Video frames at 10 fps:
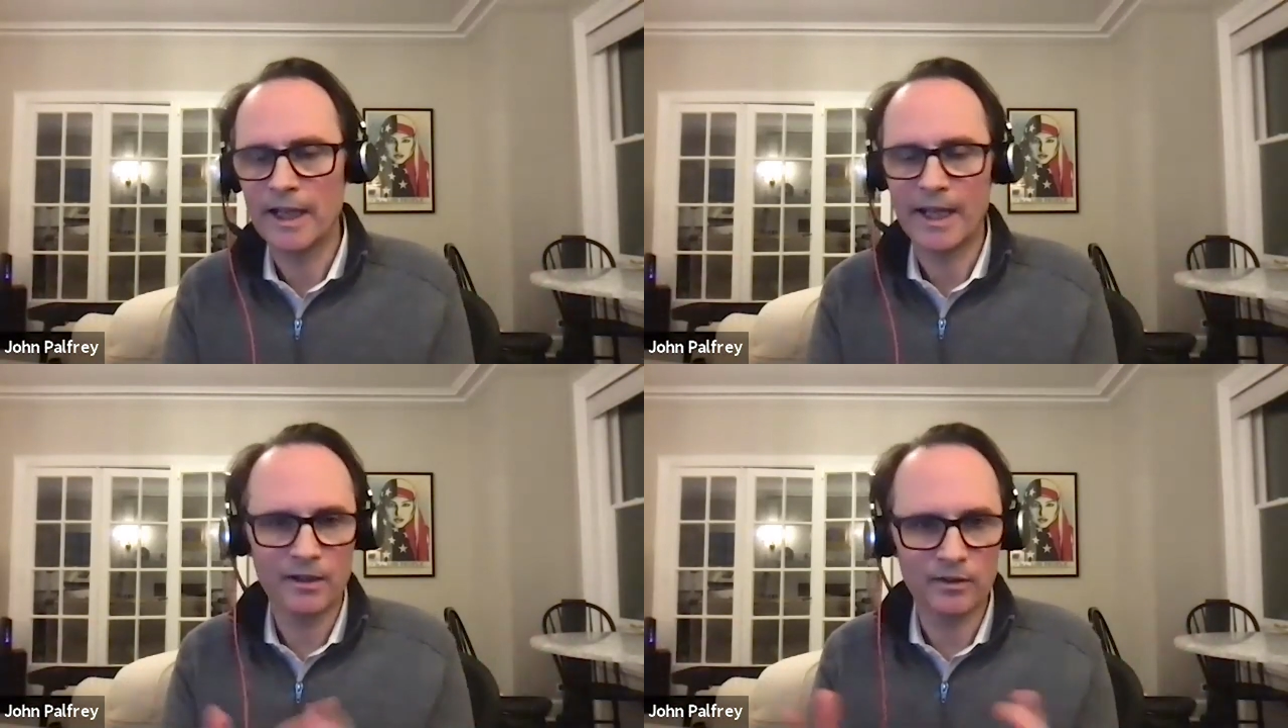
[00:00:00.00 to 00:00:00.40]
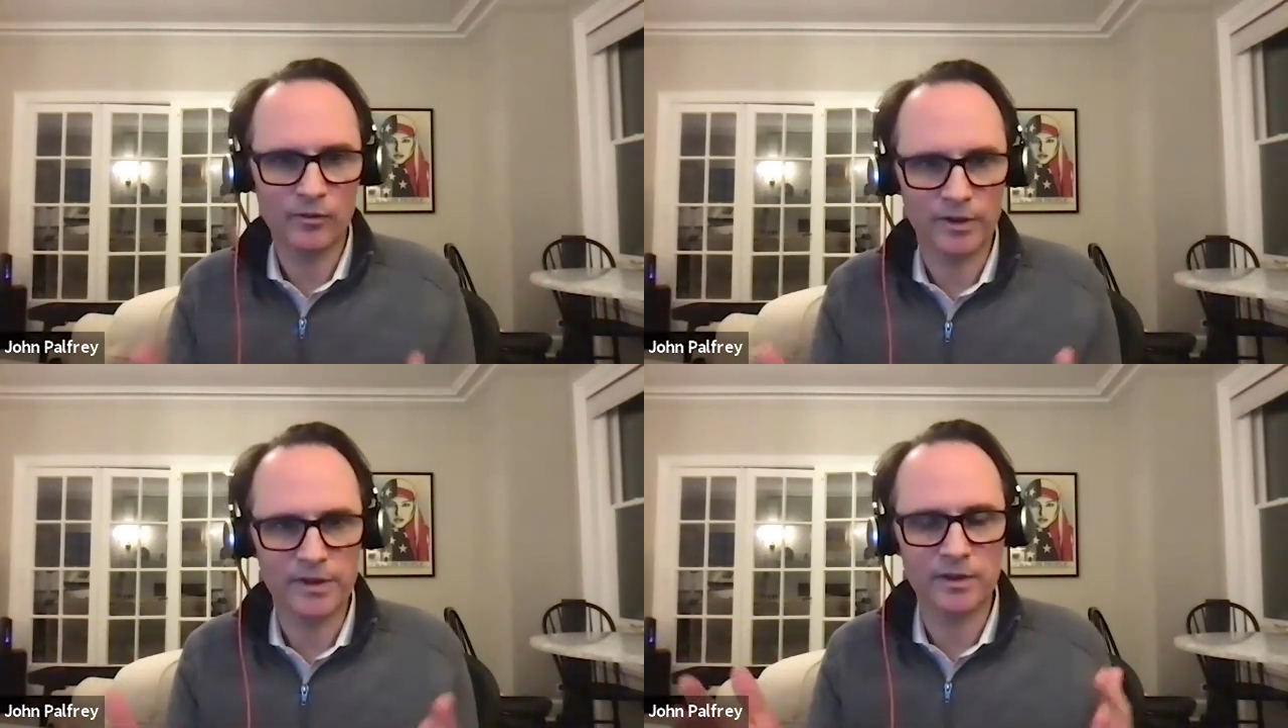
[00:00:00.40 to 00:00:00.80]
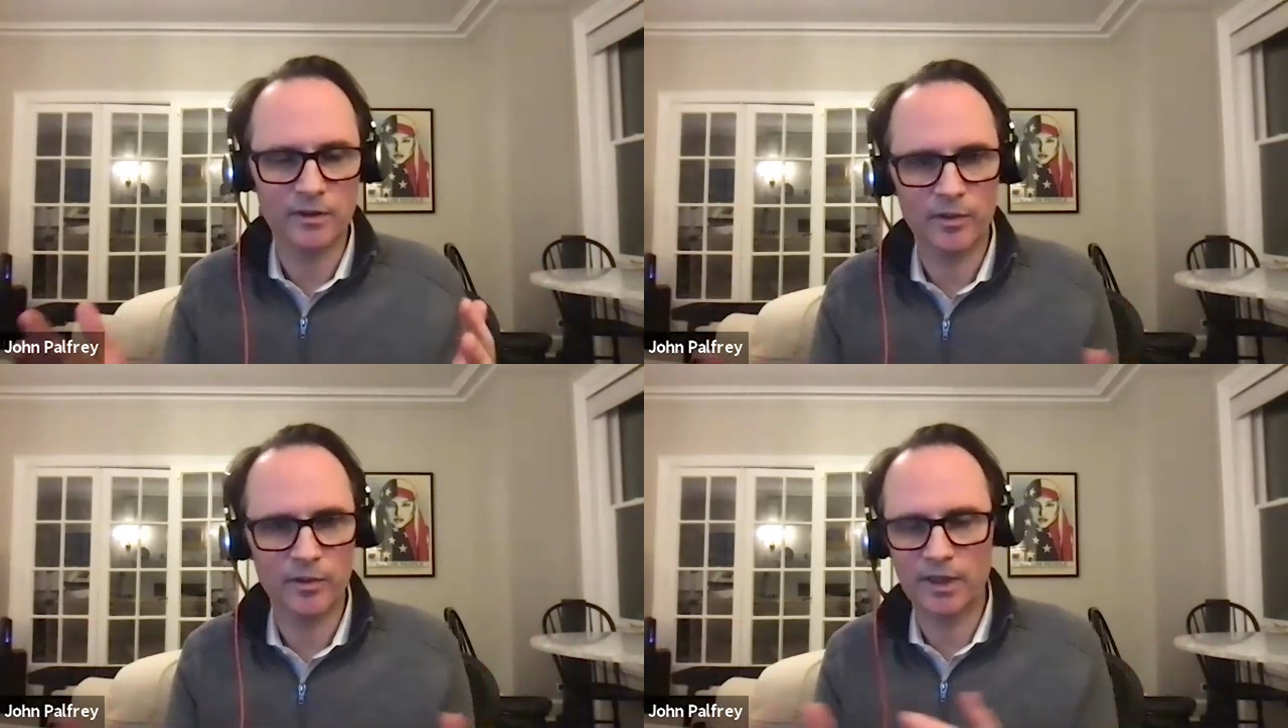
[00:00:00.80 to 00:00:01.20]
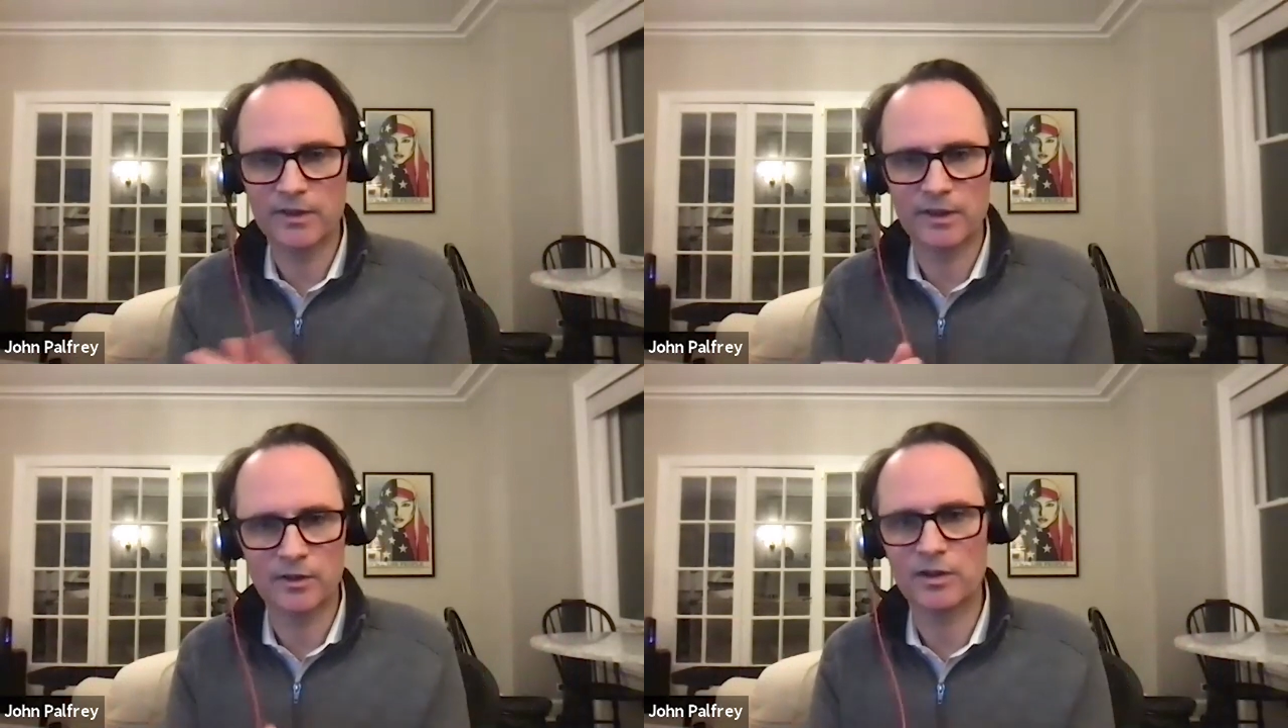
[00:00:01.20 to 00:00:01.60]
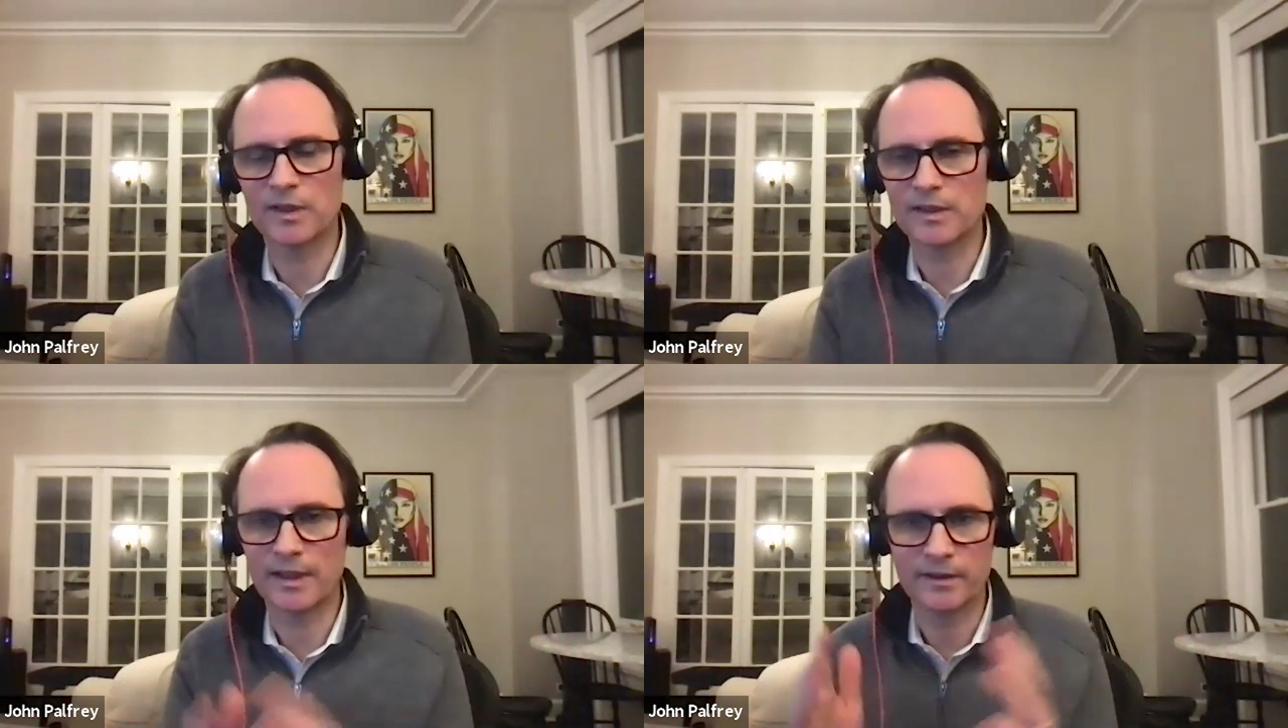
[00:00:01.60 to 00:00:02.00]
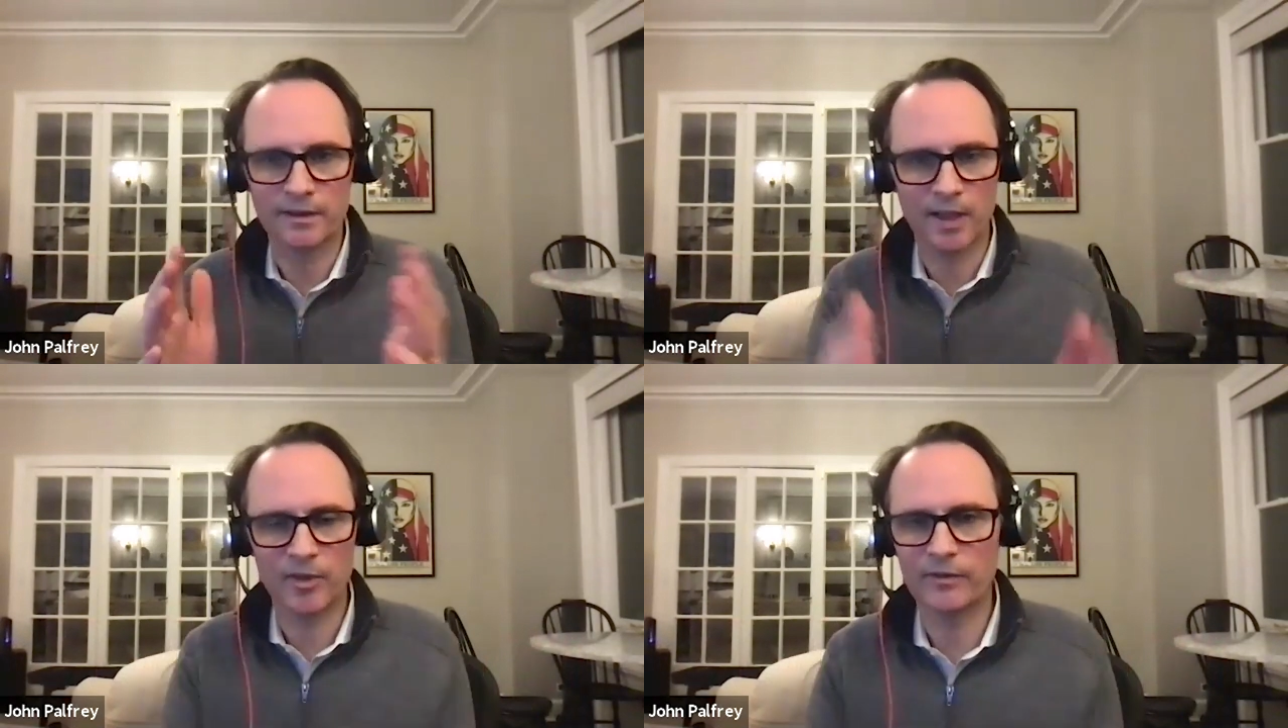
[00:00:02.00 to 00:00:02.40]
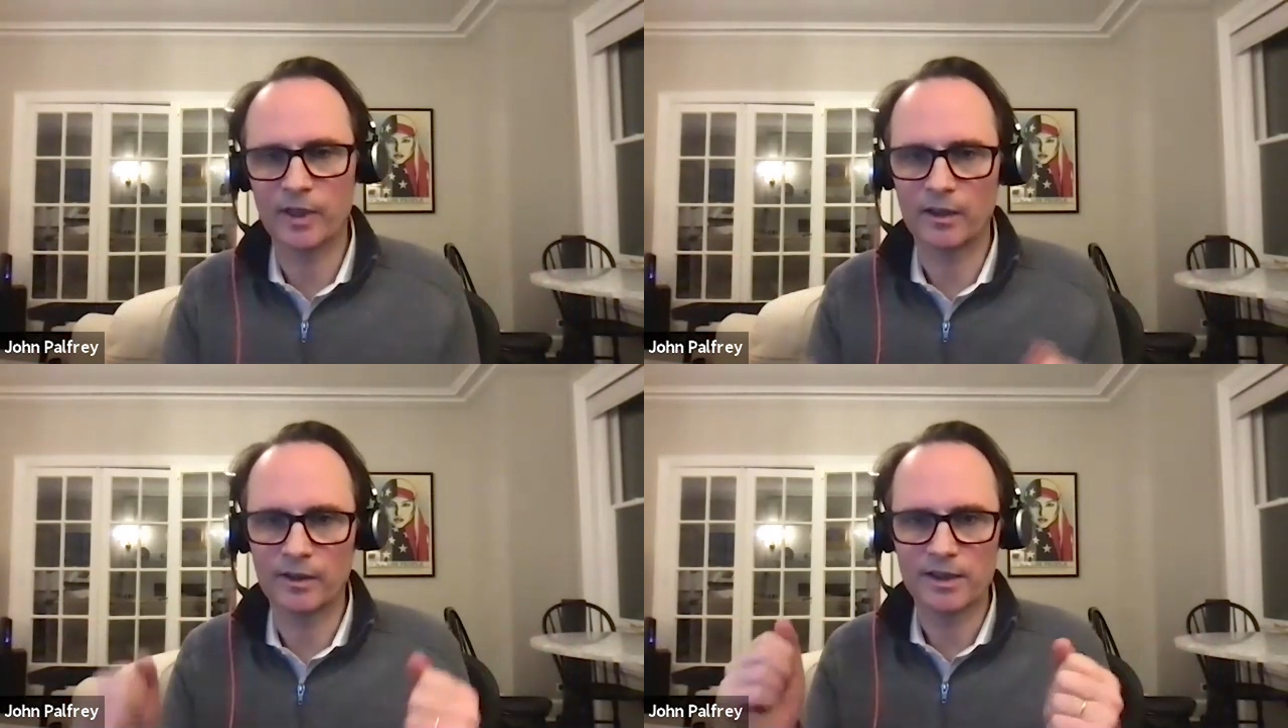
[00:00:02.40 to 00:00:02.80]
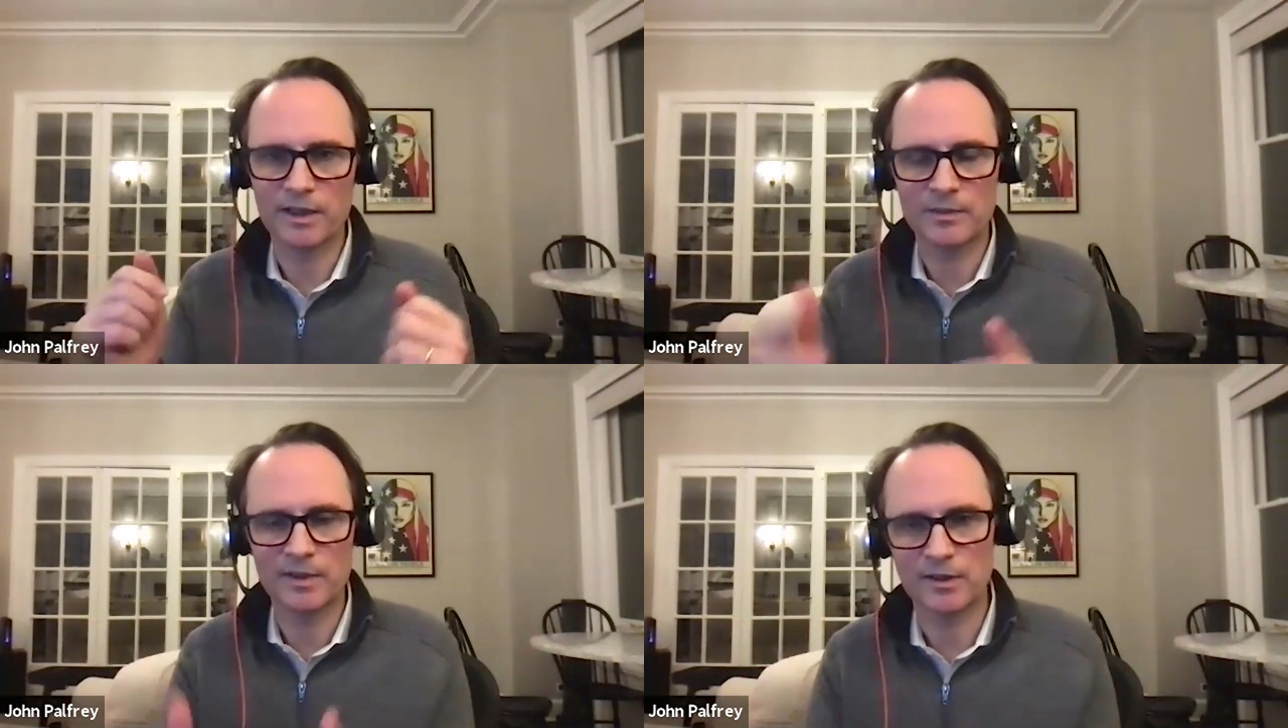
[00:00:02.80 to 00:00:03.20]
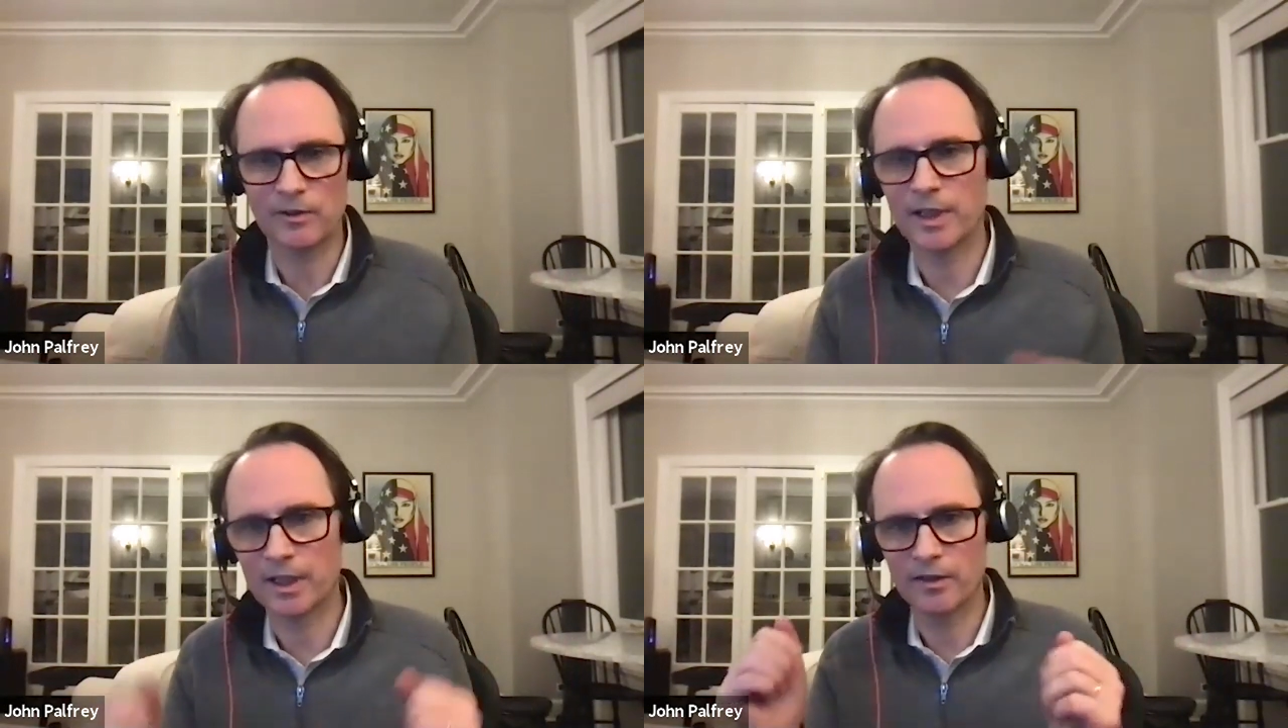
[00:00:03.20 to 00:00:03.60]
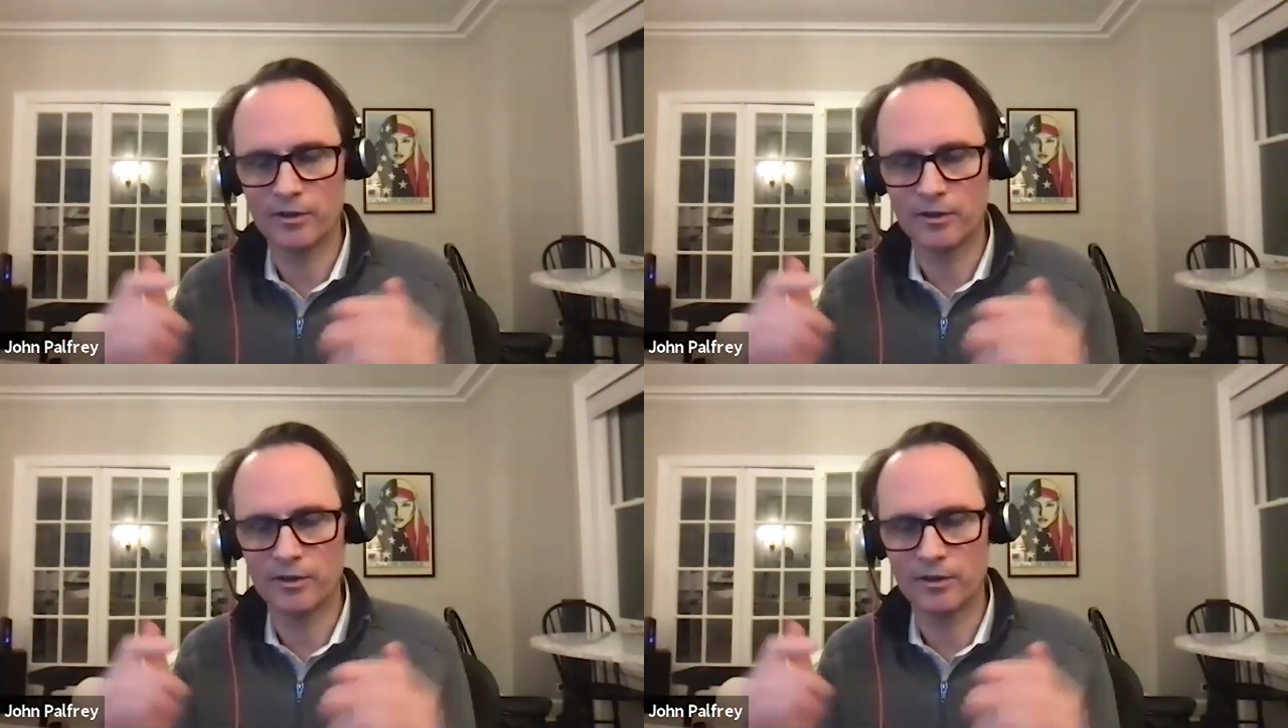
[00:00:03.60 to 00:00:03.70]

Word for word: And of course, contributing institutions like the Library of Congress and Smithsonian and the